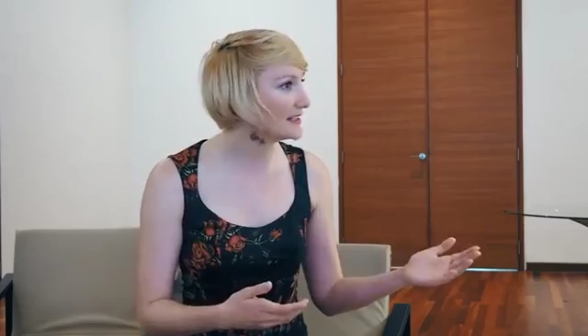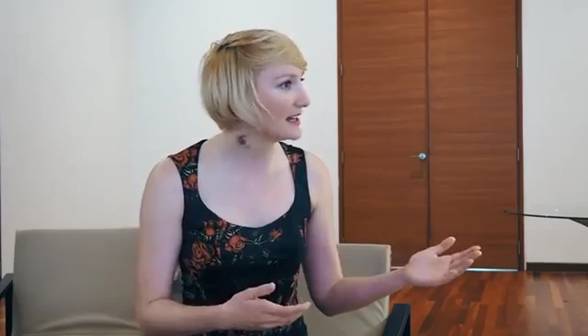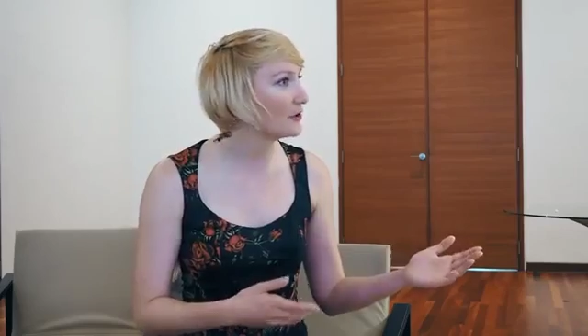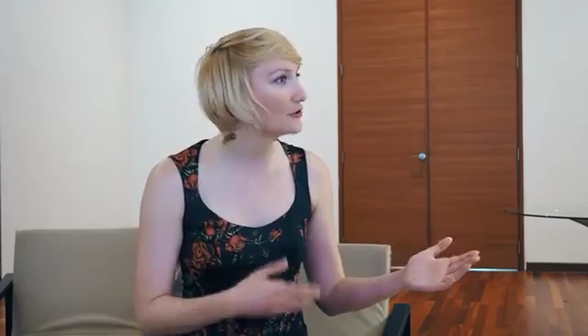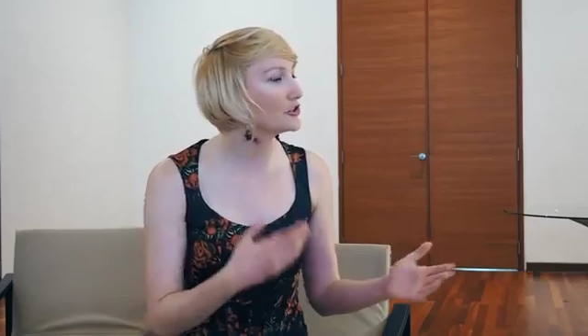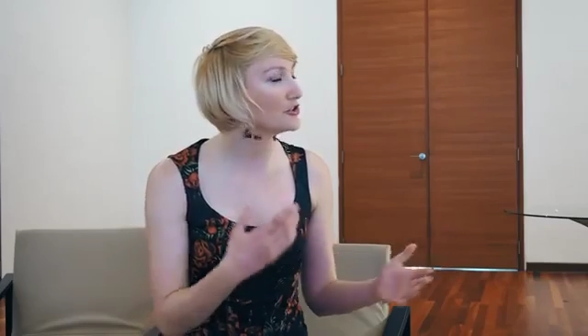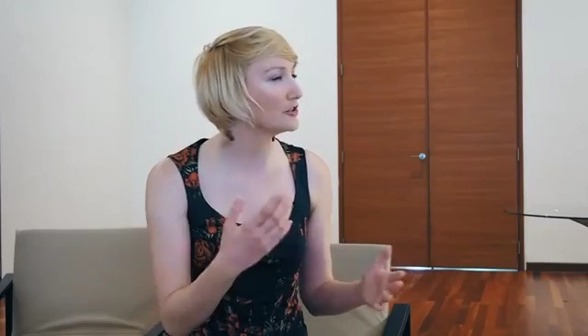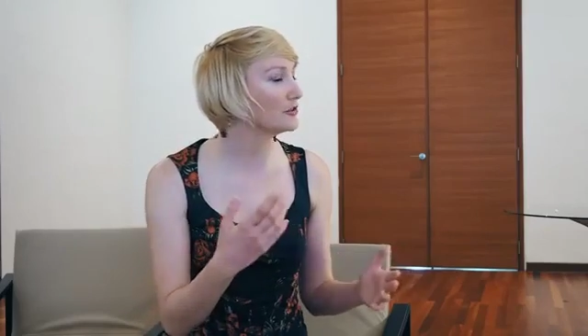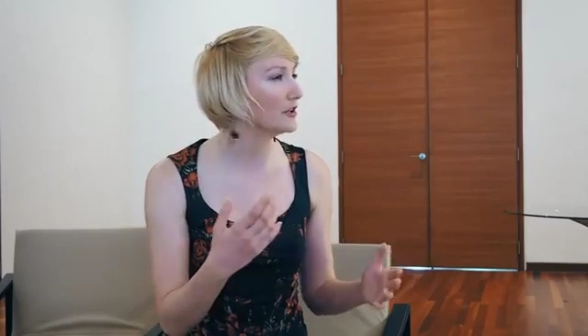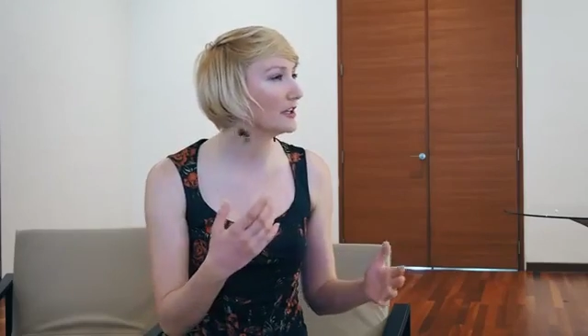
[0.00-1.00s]
out?
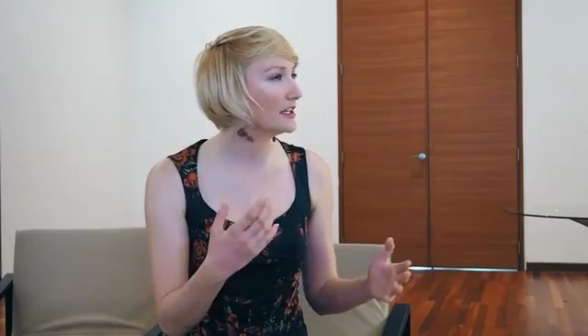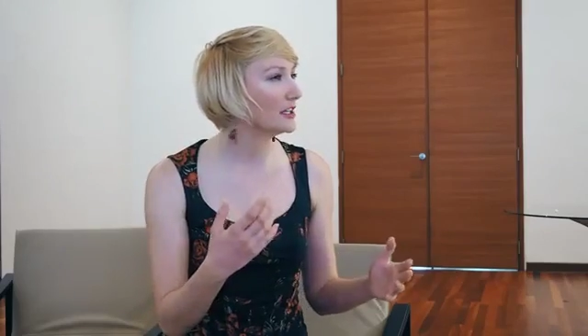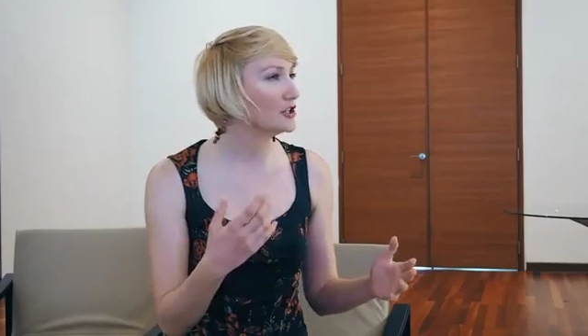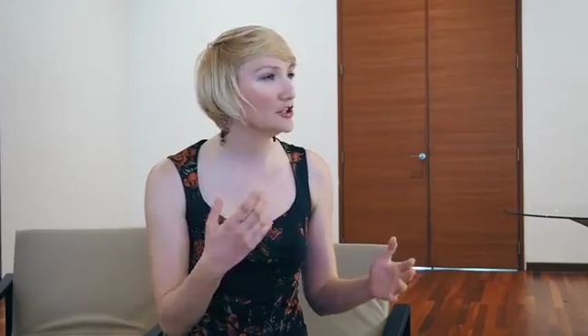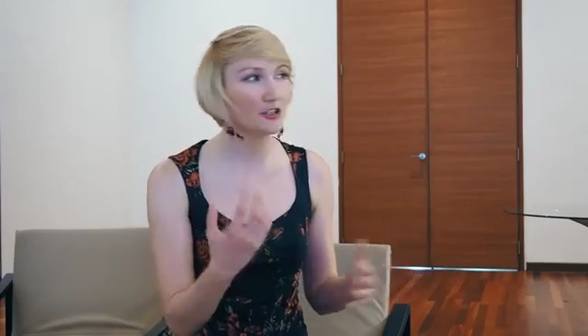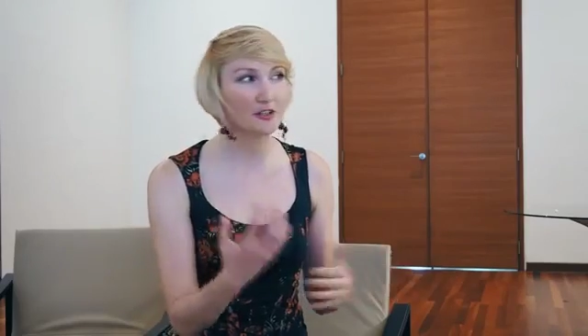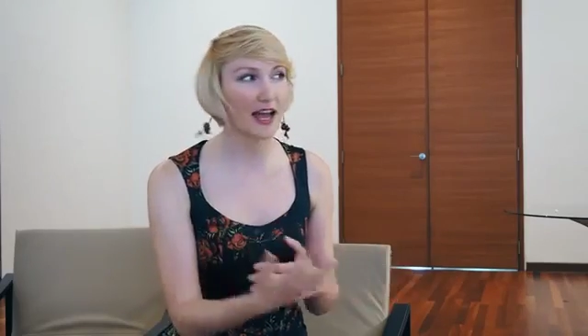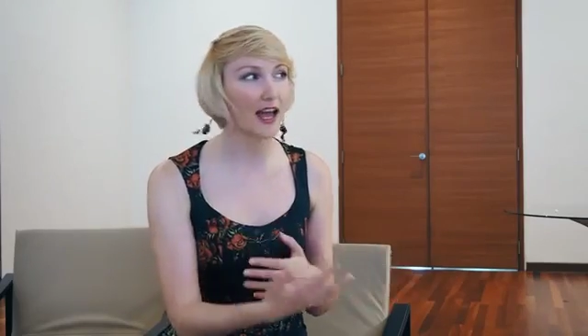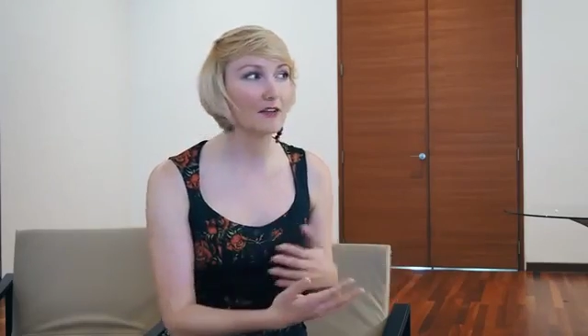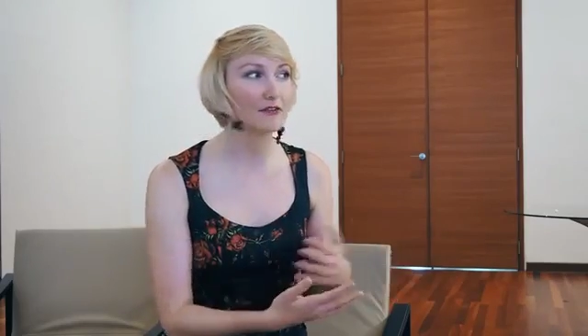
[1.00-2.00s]
So do you
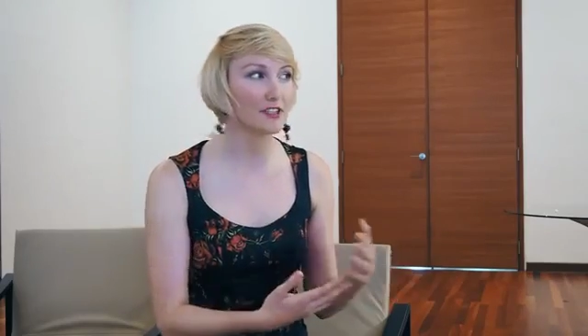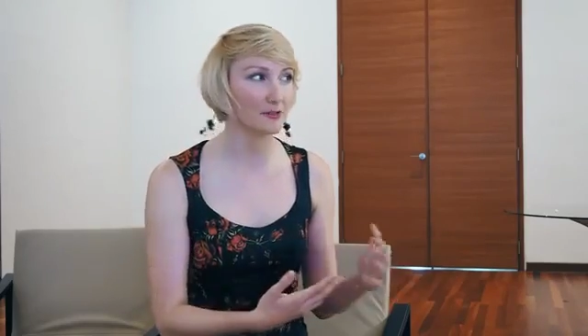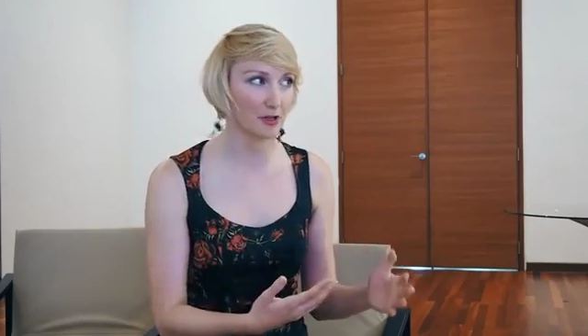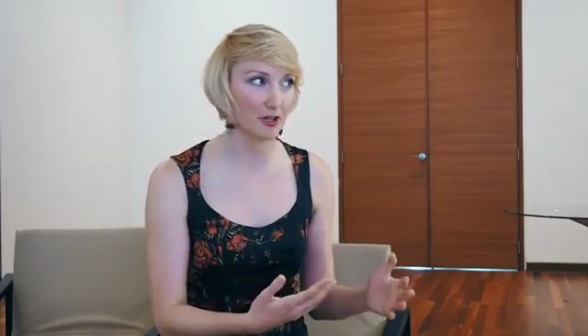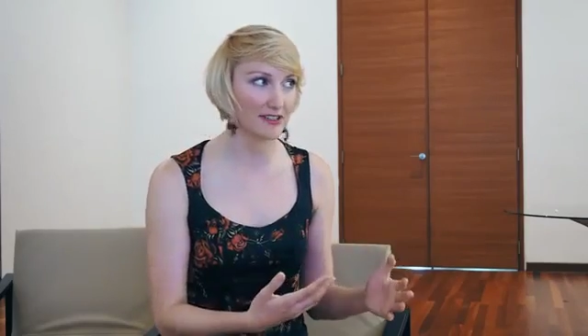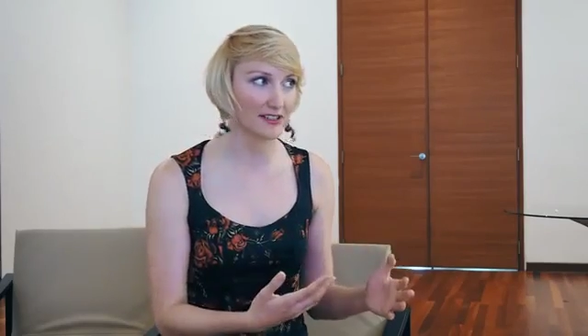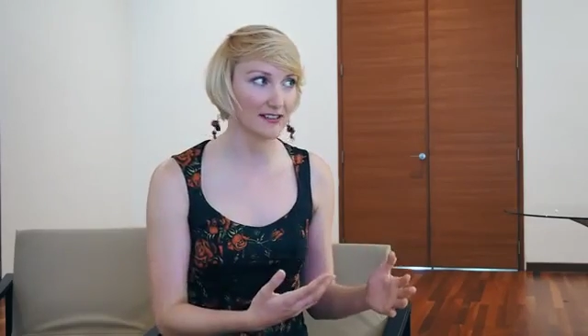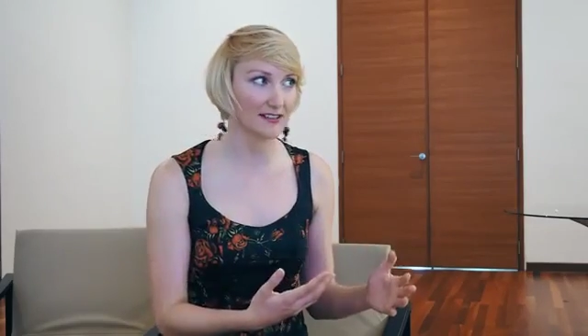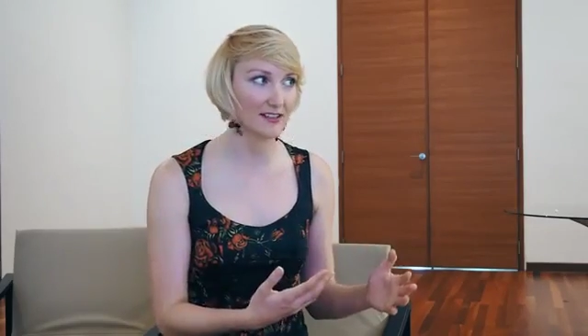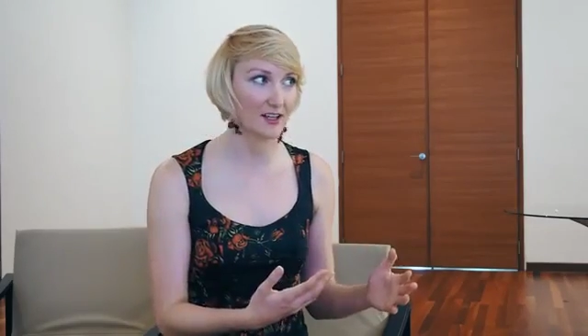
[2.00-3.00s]
have this
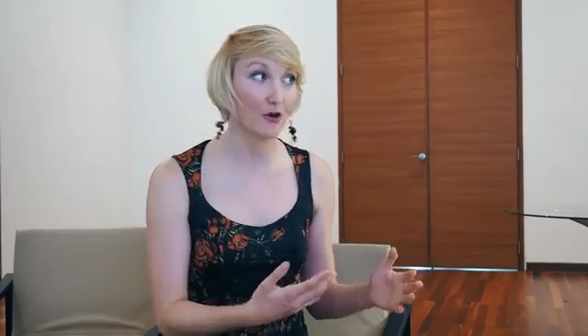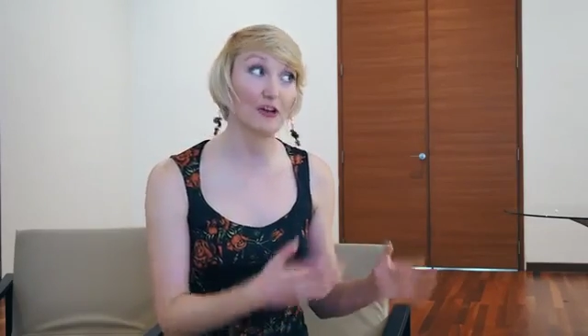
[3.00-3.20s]
process?